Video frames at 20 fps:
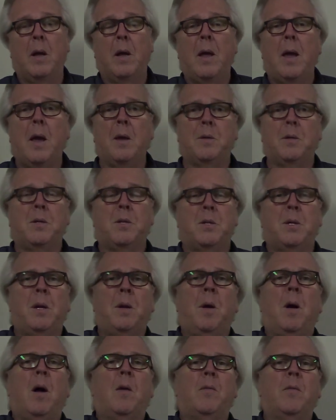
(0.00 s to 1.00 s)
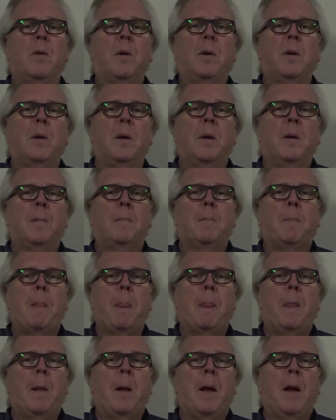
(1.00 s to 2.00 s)
As a sin offering.
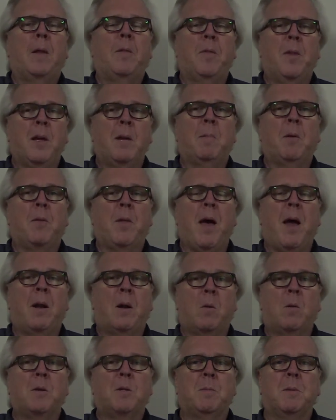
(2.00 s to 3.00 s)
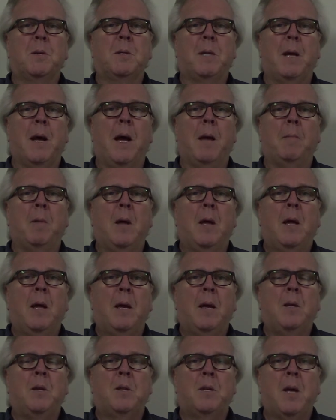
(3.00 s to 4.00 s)
All right? Think about that. Christmas time.
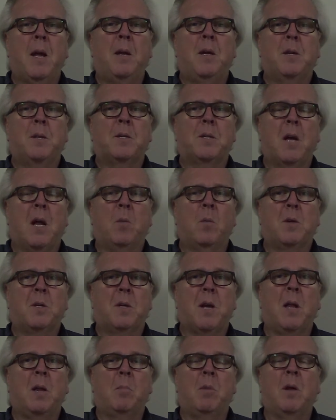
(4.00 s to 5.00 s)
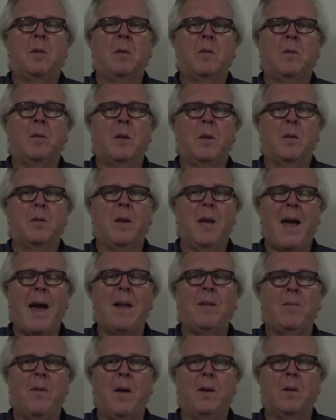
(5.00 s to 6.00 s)
He sent his son. We celebrate the
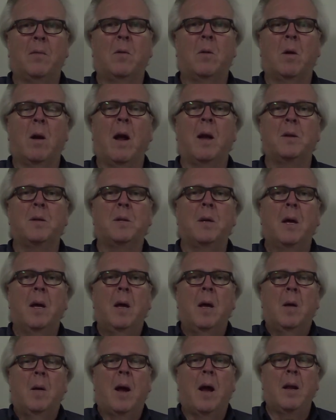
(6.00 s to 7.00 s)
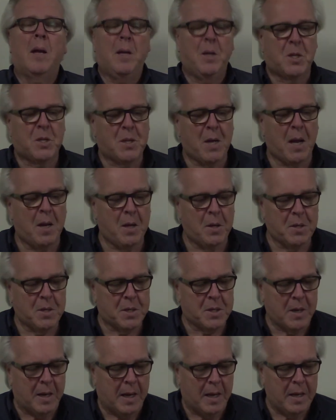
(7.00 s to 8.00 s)
advent of Christ. All right? He sent his
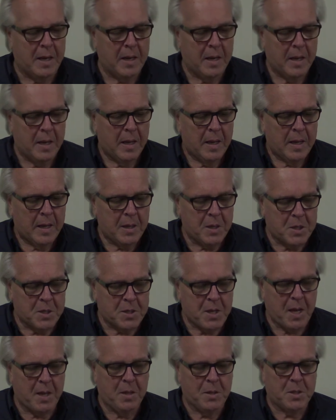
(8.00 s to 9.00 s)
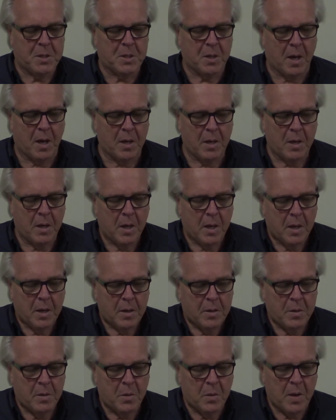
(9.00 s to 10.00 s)
son
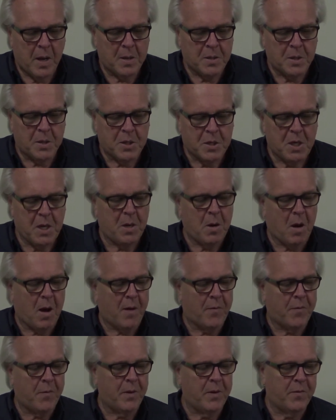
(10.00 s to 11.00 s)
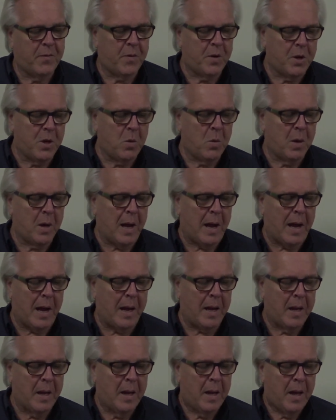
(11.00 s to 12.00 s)
to as a sin offering for you and I.